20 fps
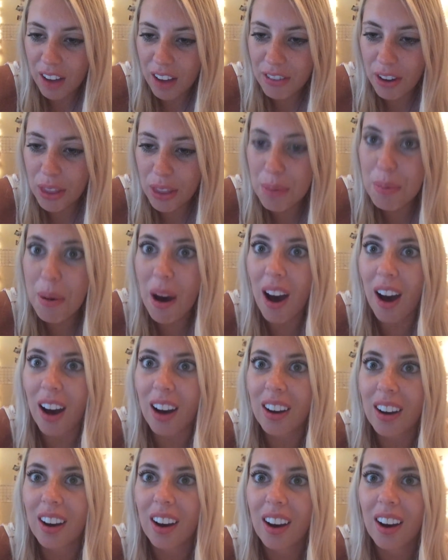I found the
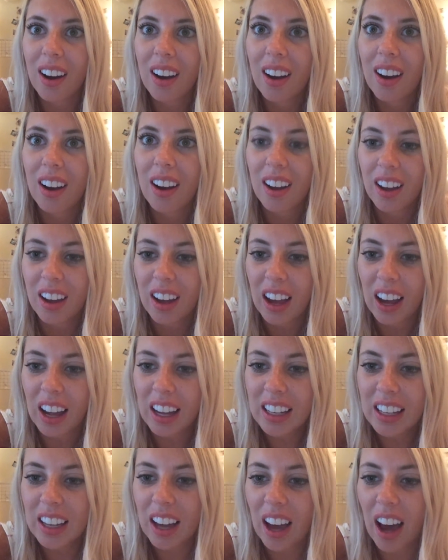bug.
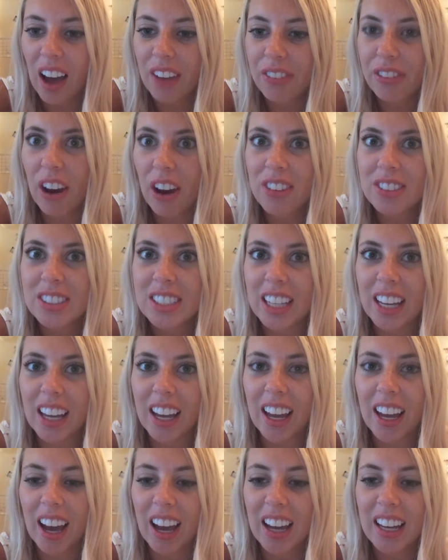I found it.
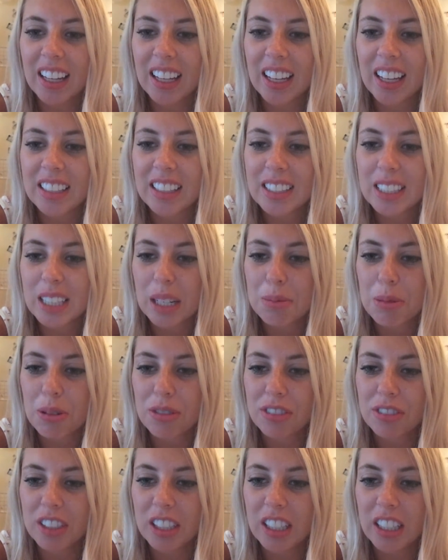It ended up
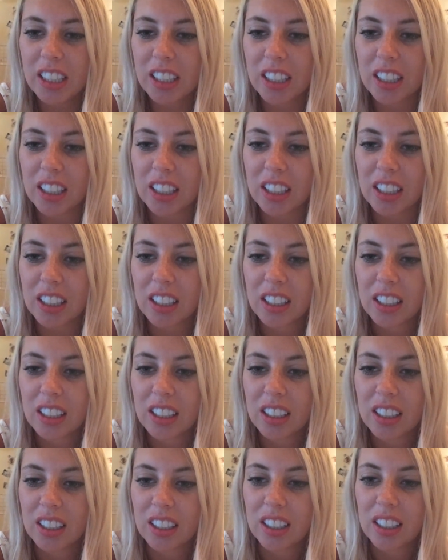over here.
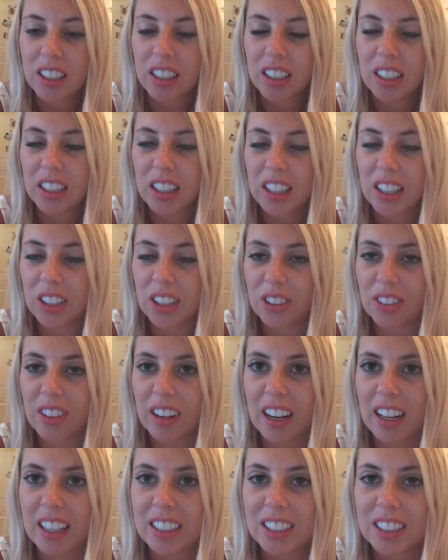Little
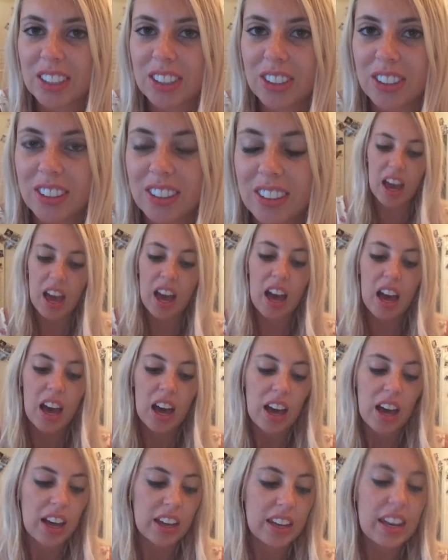rascal.
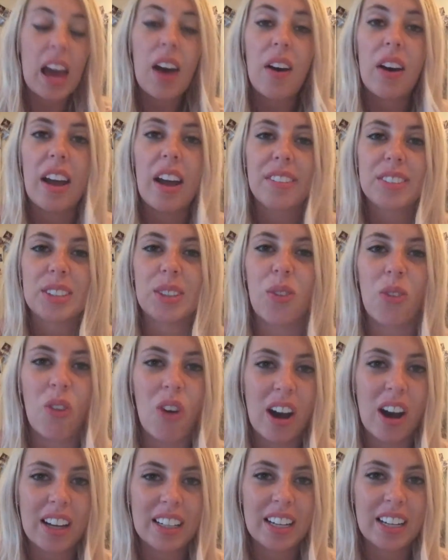Now I have some
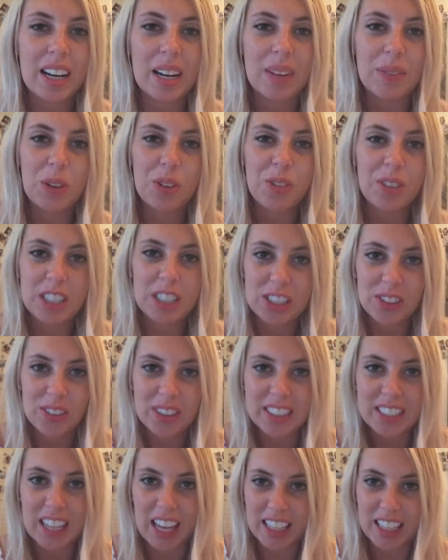wine and a movie to
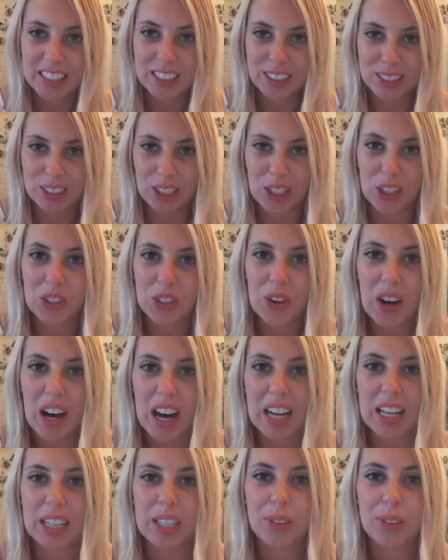attend, so
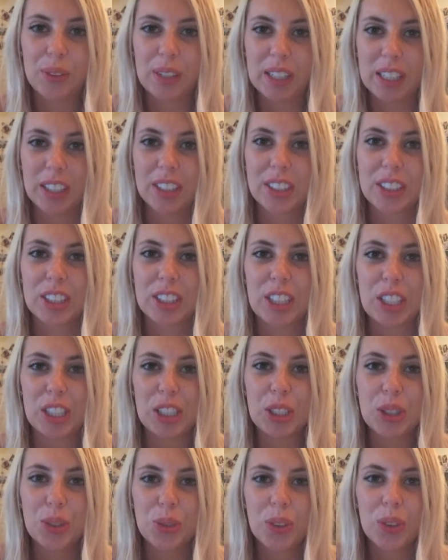I will see
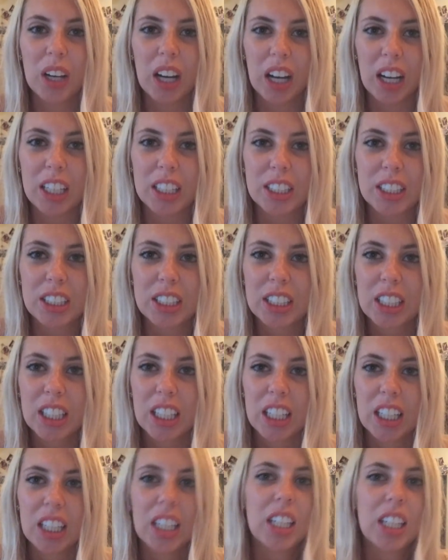you guys
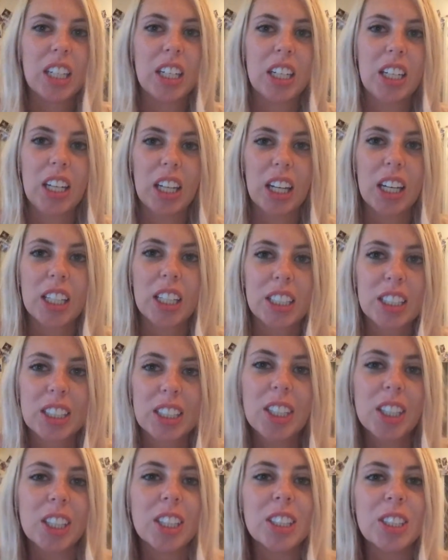next
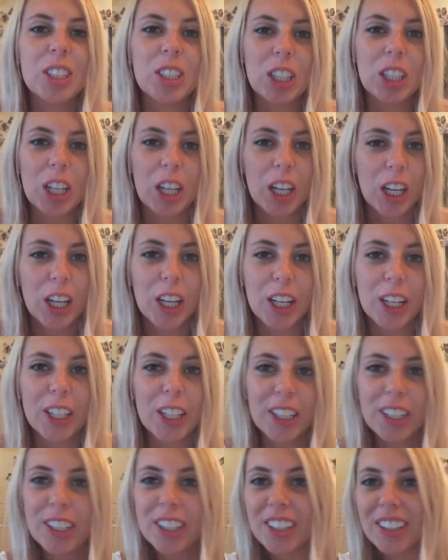
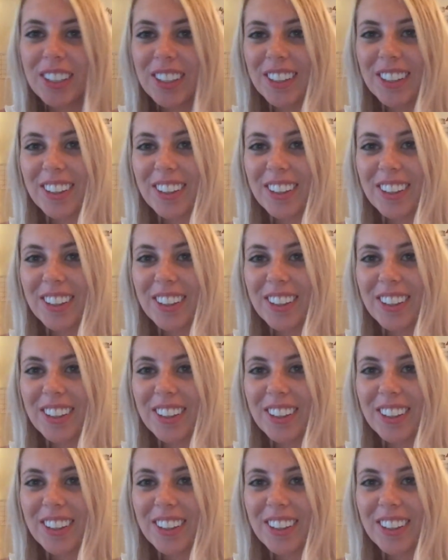Sunday.